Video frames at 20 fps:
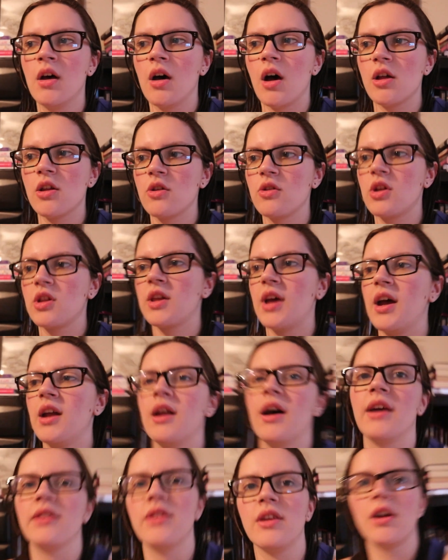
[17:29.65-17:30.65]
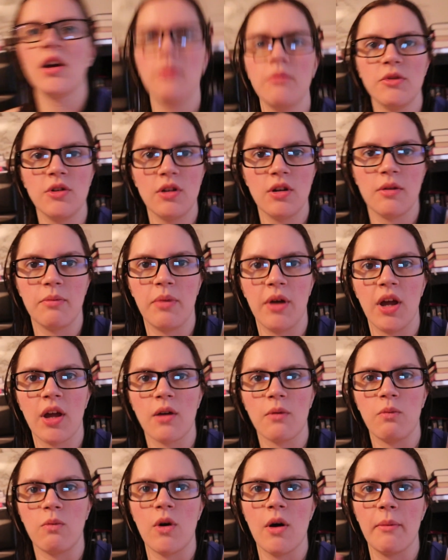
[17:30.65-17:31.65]
other than that, I think I'm going to
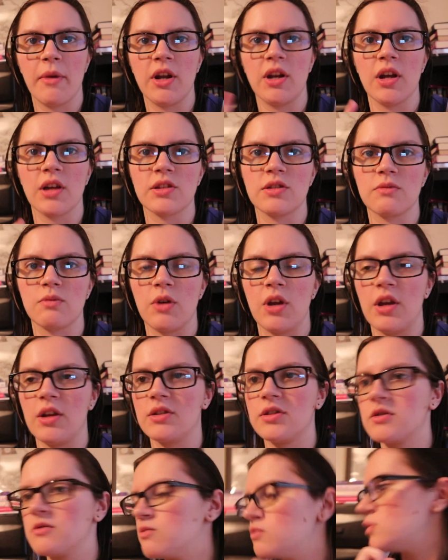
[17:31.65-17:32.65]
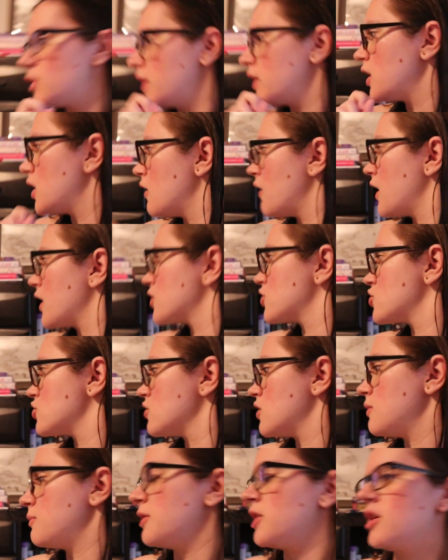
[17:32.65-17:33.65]
pick one of my next reads right now,
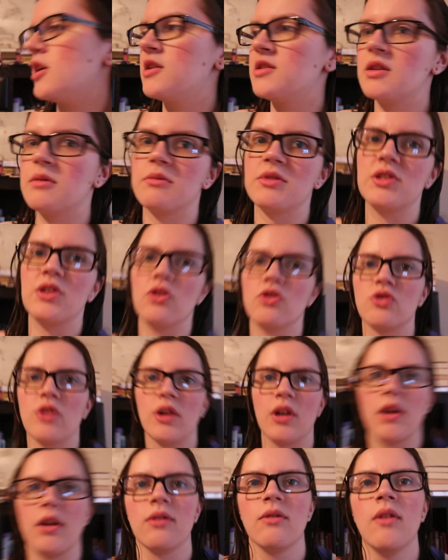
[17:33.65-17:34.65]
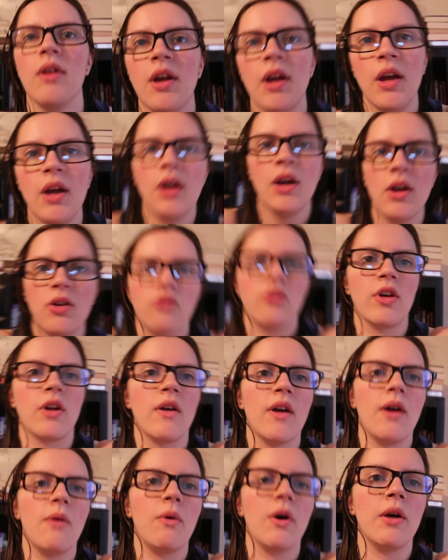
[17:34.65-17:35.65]
actually, because I'm still trying to
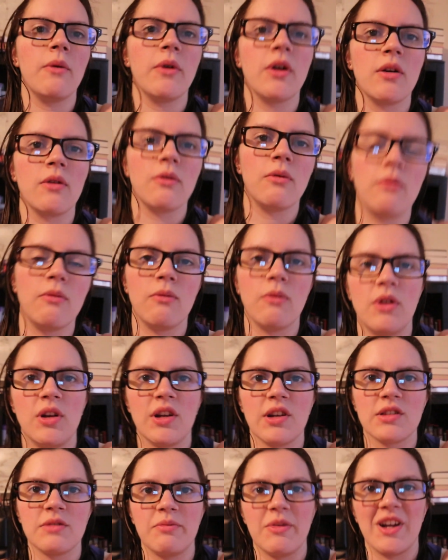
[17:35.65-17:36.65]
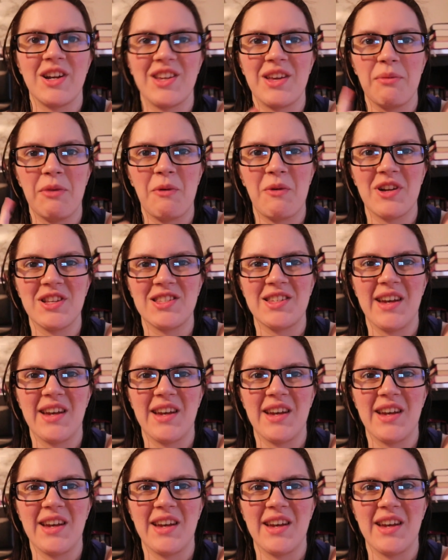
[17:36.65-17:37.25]
figure out why I want to remix, but give me one